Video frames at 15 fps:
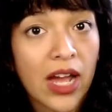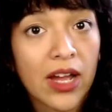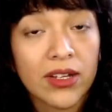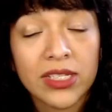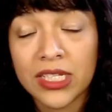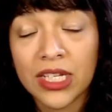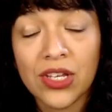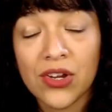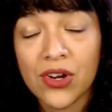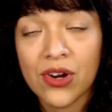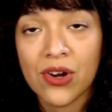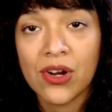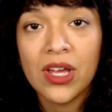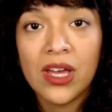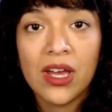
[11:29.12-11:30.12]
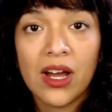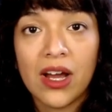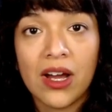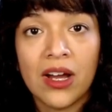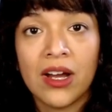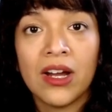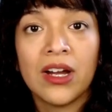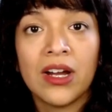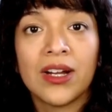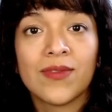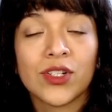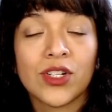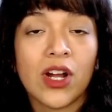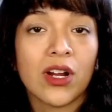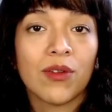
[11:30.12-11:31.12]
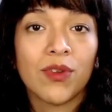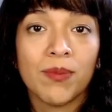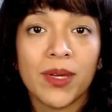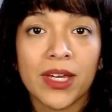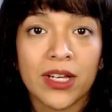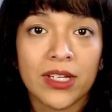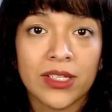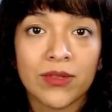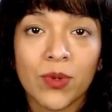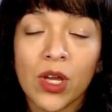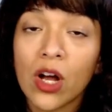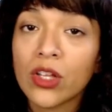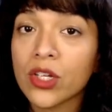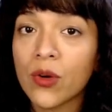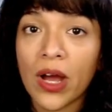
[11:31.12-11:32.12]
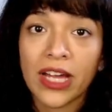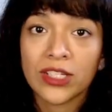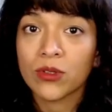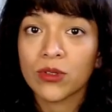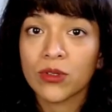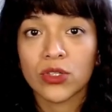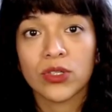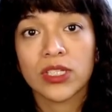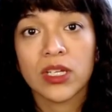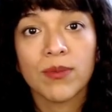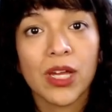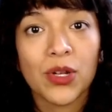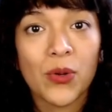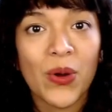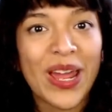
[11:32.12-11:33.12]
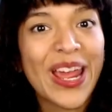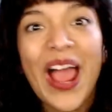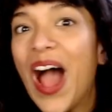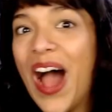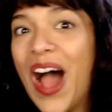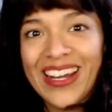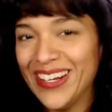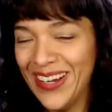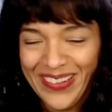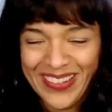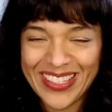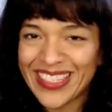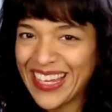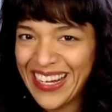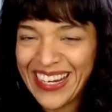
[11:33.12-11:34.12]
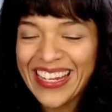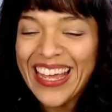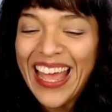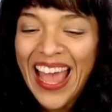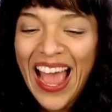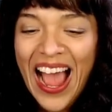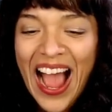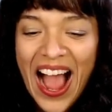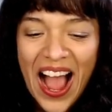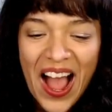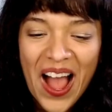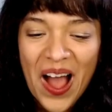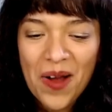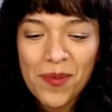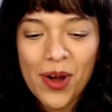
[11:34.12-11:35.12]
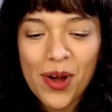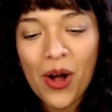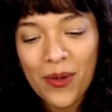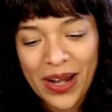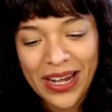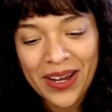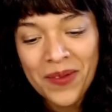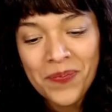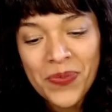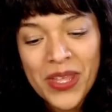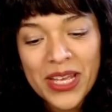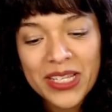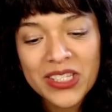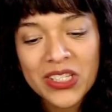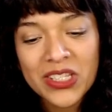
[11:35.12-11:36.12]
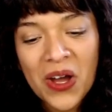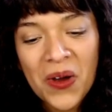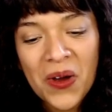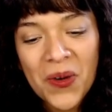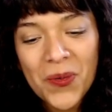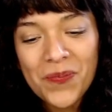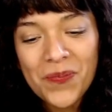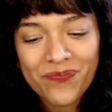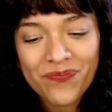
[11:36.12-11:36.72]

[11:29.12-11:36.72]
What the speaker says: senior photography, because we all know high school students can be annoying. I'm just kidding. All right, so